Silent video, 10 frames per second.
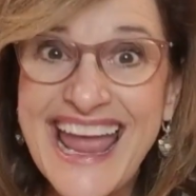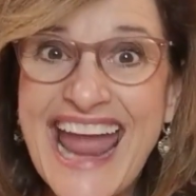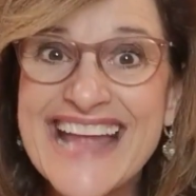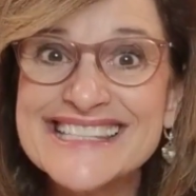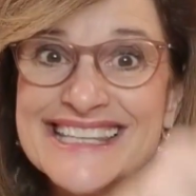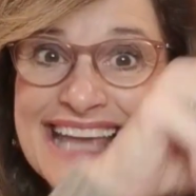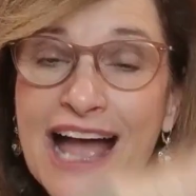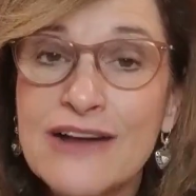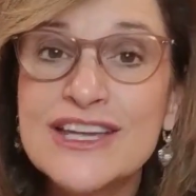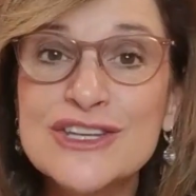and see
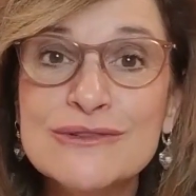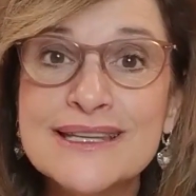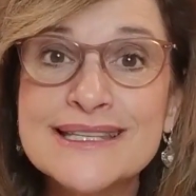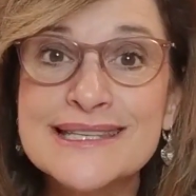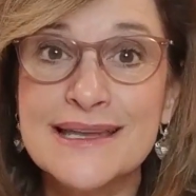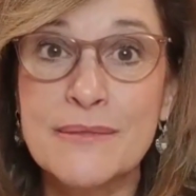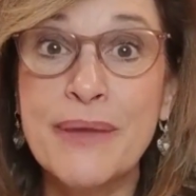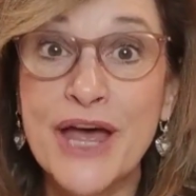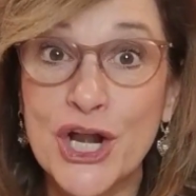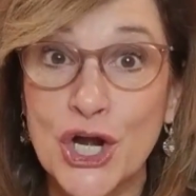how can you listen
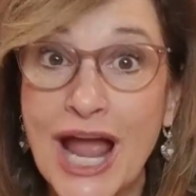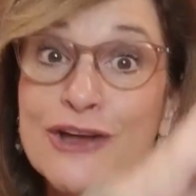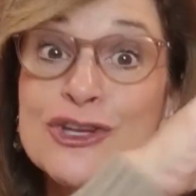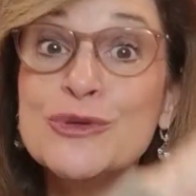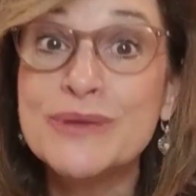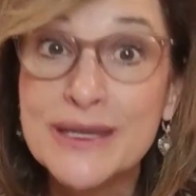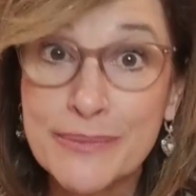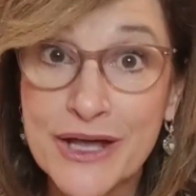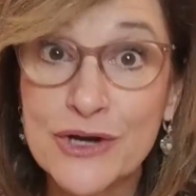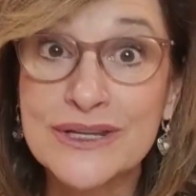better? How can you be a
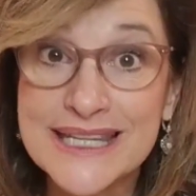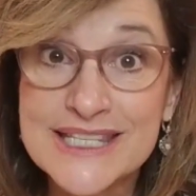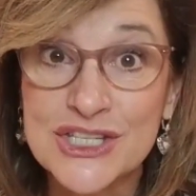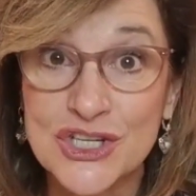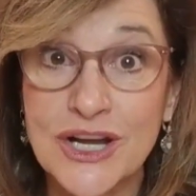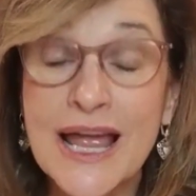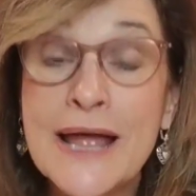better listener?